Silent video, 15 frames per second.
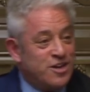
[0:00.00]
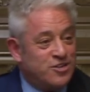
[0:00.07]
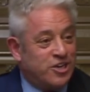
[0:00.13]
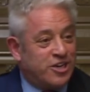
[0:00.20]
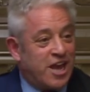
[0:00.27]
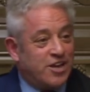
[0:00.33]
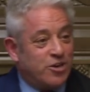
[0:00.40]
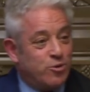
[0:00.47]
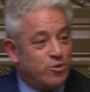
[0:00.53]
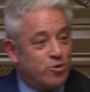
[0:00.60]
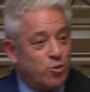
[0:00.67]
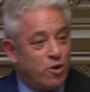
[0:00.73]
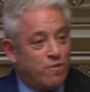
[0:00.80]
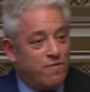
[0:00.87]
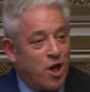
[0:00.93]
to get
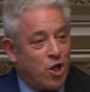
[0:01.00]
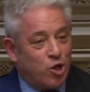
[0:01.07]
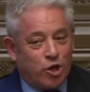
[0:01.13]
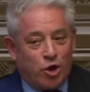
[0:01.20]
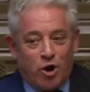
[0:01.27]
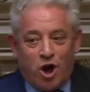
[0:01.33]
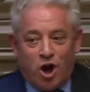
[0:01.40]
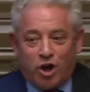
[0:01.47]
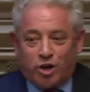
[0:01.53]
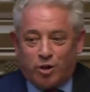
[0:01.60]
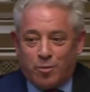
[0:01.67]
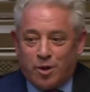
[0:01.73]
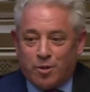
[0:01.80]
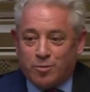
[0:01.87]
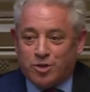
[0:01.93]
into a vulgar
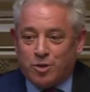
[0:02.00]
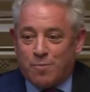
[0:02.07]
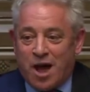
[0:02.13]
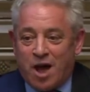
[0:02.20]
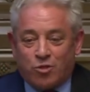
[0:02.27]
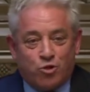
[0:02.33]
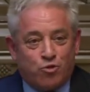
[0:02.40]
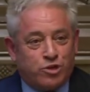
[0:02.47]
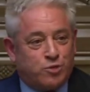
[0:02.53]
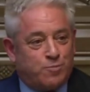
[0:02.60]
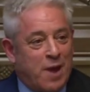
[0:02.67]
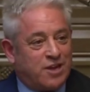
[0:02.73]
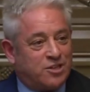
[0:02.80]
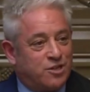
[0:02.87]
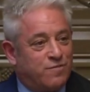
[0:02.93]
argument about the
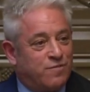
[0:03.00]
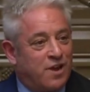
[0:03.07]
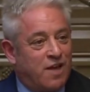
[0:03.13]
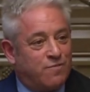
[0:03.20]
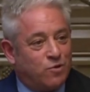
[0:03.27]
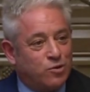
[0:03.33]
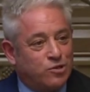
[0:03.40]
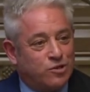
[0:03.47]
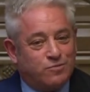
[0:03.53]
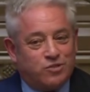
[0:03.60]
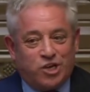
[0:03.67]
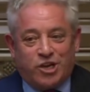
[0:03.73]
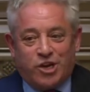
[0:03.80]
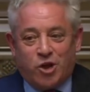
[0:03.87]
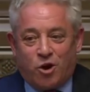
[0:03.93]
respective levels of
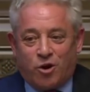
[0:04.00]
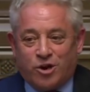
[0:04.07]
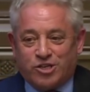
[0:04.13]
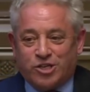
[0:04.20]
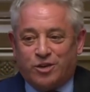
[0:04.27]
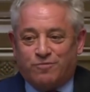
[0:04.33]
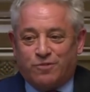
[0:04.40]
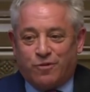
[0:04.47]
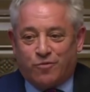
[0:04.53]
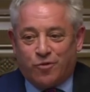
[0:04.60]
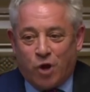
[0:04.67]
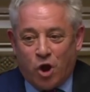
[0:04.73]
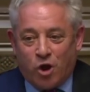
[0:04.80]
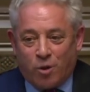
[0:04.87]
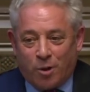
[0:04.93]
seniority of
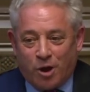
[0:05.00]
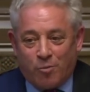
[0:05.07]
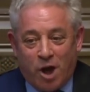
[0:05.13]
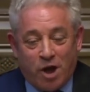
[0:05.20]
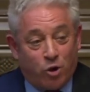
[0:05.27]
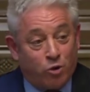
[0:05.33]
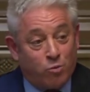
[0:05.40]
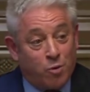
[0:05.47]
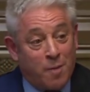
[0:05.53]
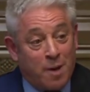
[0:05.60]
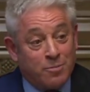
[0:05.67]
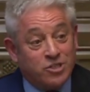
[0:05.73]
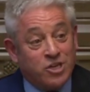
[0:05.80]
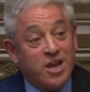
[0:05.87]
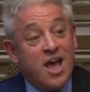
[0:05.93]
different honourable and right honourable
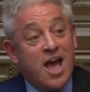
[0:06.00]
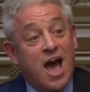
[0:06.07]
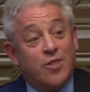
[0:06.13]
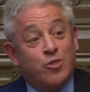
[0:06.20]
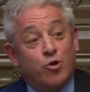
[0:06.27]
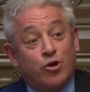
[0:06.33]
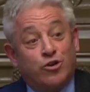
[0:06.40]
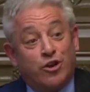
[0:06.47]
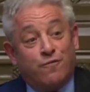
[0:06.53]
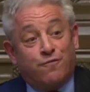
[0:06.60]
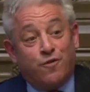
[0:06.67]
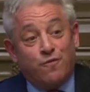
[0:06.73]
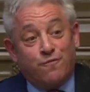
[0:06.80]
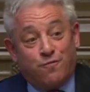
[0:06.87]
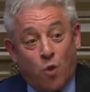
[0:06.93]
members, and there are
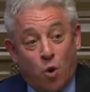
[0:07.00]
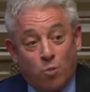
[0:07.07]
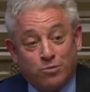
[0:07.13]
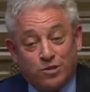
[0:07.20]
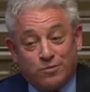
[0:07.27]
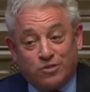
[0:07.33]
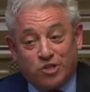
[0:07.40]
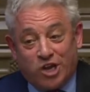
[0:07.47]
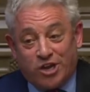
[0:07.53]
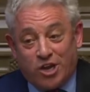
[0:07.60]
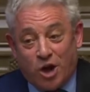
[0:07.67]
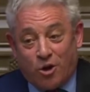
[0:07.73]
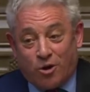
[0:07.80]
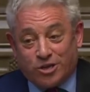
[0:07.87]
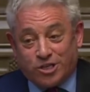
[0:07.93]
different forms of
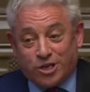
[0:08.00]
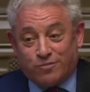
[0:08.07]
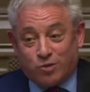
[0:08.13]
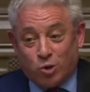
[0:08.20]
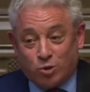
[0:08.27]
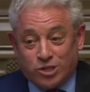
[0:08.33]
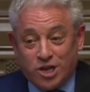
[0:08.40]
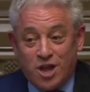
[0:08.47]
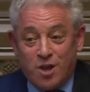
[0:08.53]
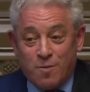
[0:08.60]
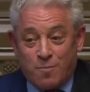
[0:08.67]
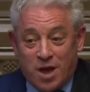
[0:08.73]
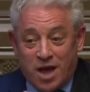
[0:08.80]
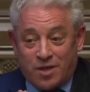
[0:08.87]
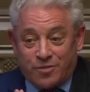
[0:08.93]
seniority, of course.
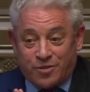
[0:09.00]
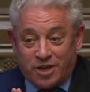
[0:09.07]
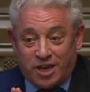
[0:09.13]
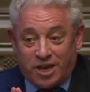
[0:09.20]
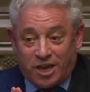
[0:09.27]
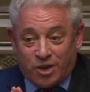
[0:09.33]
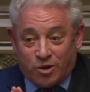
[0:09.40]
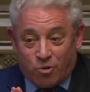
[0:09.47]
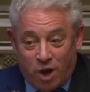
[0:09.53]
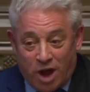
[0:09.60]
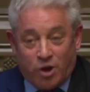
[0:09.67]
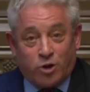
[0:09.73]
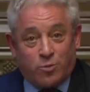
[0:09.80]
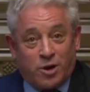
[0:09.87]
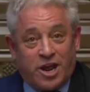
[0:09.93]
But the
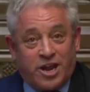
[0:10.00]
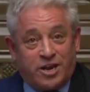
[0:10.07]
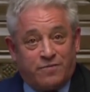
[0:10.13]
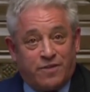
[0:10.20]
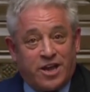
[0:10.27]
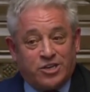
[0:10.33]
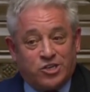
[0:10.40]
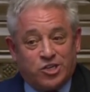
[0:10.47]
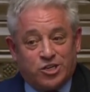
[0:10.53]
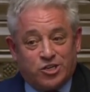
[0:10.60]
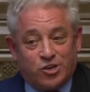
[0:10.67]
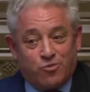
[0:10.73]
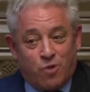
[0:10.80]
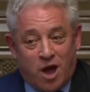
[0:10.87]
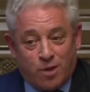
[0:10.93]
right honourable lady for Hastings
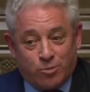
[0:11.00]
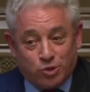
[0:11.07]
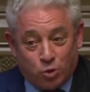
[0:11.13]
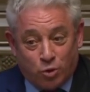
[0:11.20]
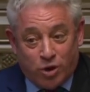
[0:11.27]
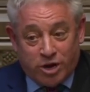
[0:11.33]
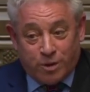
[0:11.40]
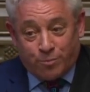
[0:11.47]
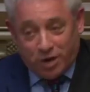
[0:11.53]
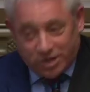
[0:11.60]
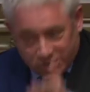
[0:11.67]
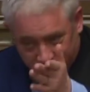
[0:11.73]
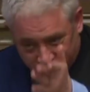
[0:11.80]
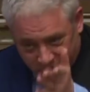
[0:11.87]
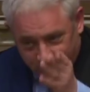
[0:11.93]
and Rye was already
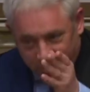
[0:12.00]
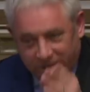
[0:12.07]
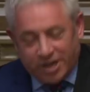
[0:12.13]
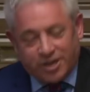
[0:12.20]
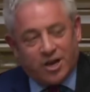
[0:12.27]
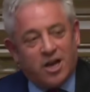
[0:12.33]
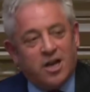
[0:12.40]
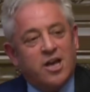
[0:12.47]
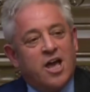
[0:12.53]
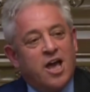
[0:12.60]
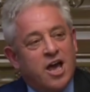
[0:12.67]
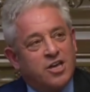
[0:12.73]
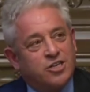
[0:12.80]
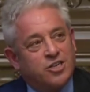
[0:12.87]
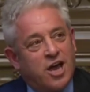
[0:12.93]
present, and the leader
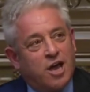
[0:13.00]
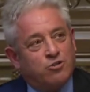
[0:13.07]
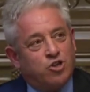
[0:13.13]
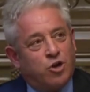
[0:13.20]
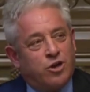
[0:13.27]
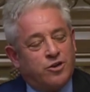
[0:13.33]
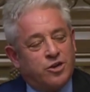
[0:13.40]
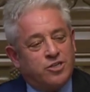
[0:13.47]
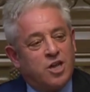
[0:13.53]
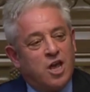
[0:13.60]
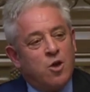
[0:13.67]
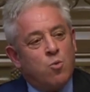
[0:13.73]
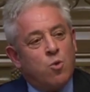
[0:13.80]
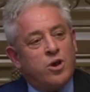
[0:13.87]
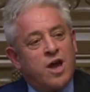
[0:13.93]
has now joined us.
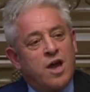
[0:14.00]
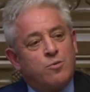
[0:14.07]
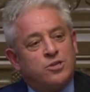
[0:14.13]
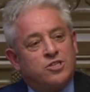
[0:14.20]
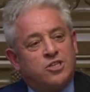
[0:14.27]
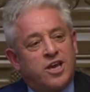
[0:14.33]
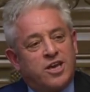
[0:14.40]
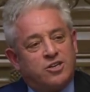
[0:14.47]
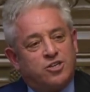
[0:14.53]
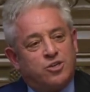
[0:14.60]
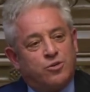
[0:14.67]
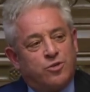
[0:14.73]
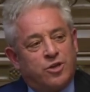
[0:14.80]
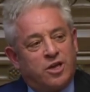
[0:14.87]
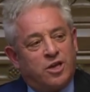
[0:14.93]
What I would say
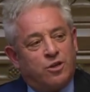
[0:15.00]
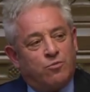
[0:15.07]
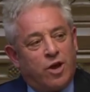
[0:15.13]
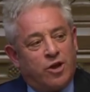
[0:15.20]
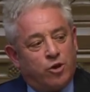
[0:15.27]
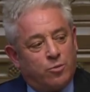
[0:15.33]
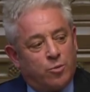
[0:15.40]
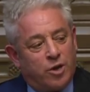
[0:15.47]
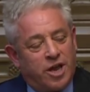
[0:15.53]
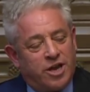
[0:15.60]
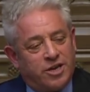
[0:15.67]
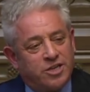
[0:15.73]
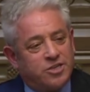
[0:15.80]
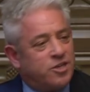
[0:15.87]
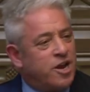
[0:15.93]
to the right honourable
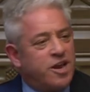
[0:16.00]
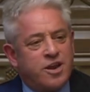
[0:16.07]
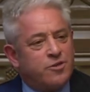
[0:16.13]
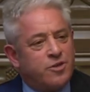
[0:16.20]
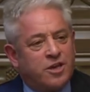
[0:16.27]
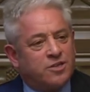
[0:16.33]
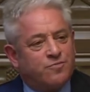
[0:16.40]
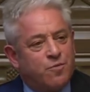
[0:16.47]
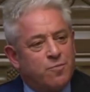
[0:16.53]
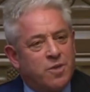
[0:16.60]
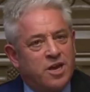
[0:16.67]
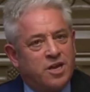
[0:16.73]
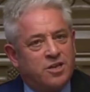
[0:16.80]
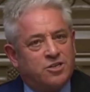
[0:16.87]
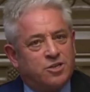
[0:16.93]
lady is that I don't think it's for
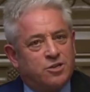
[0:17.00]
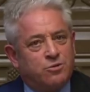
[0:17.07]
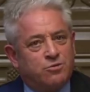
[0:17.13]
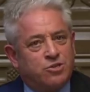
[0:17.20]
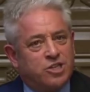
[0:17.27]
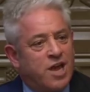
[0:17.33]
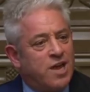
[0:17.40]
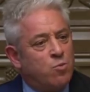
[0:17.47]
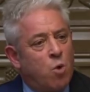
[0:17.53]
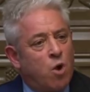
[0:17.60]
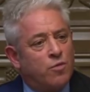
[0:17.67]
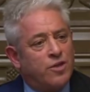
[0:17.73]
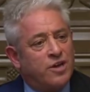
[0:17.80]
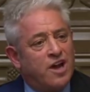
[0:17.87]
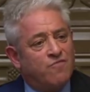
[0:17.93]
me to say
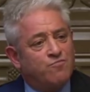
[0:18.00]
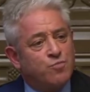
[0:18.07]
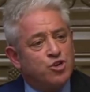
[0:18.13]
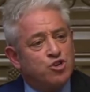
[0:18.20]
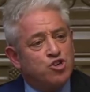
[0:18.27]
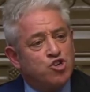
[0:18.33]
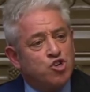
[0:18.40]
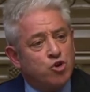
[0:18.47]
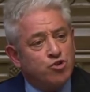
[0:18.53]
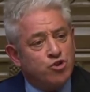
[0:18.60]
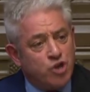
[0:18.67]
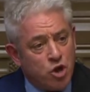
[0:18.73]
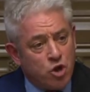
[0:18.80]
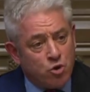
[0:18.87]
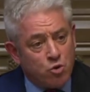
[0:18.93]
what the government should
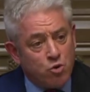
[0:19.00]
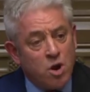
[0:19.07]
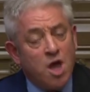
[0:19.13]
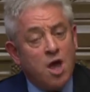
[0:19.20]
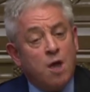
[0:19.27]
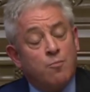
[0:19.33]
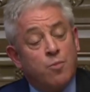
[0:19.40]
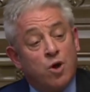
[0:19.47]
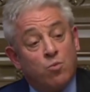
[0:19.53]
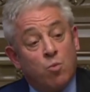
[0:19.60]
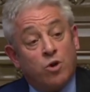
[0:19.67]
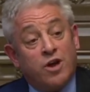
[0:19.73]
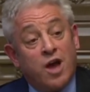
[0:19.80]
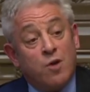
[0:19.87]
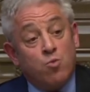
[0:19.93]
do, but
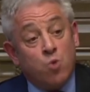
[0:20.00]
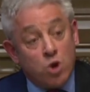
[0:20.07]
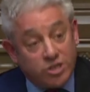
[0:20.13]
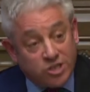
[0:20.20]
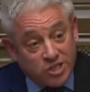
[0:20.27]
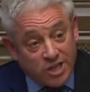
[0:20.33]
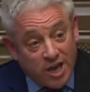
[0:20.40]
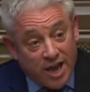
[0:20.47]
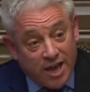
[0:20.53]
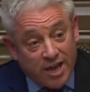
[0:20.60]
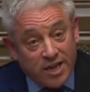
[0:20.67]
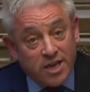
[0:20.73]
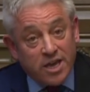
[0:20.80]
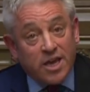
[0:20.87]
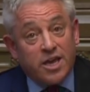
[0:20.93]
what I would
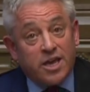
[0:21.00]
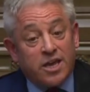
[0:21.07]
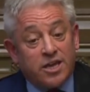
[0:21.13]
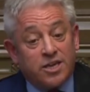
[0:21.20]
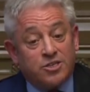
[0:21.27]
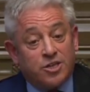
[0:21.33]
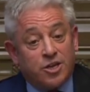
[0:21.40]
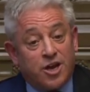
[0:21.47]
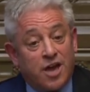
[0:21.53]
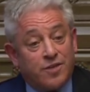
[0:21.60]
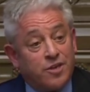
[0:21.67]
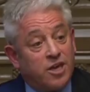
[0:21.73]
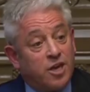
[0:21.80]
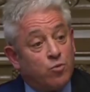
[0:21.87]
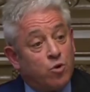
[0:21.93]
say is that I
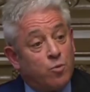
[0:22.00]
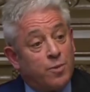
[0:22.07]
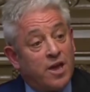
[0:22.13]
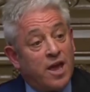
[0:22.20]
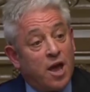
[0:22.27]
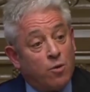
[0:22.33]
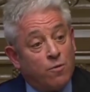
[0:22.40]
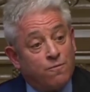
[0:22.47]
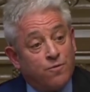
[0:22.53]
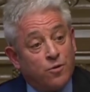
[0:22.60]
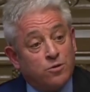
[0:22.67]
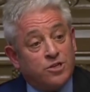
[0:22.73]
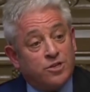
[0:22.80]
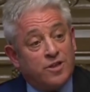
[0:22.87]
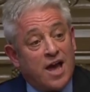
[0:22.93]
think it would be
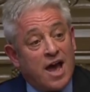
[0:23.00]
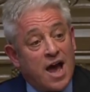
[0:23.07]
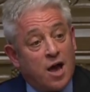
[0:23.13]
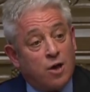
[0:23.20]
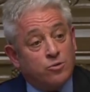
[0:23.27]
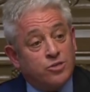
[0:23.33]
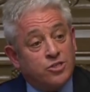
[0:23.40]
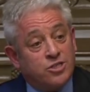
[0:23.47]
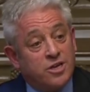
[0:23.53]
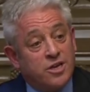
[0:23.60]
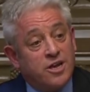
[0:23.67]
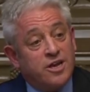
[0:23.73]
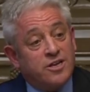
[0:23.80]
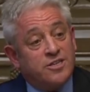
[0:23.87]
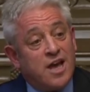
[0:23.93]
helpful to the House
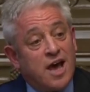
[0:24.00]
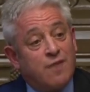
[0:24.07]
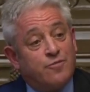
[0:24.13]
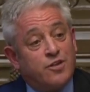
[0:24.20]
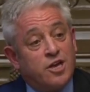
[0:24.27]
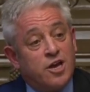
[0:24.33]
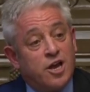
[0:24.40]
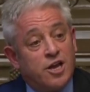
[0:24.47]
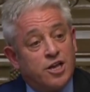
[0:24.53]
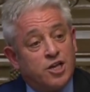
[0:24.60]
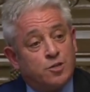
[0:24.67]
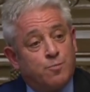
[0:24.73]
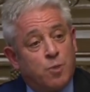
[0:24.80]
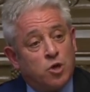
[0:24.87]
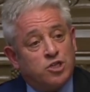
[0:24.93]
to have the
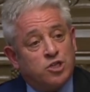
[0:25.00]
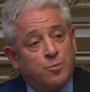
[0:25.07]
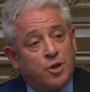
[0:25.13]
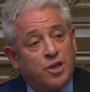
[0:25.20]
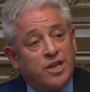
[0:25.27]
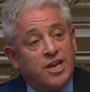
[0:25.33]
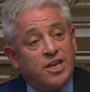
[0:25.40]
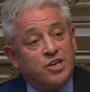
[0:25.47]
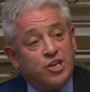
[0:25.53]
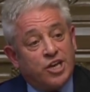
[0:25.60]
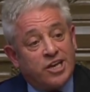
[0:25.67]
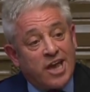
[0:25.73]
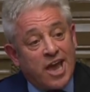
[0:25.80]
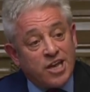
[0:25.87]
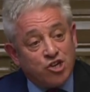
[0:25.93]
earliest possible
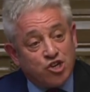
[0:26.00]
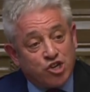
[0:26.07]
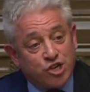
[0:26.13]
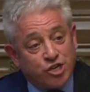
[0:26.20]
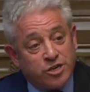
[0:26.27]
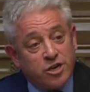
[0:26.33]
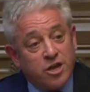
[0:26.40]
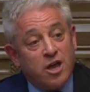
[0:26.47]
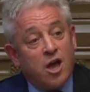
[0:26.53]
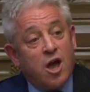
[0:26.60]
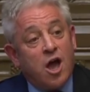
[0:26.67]
indication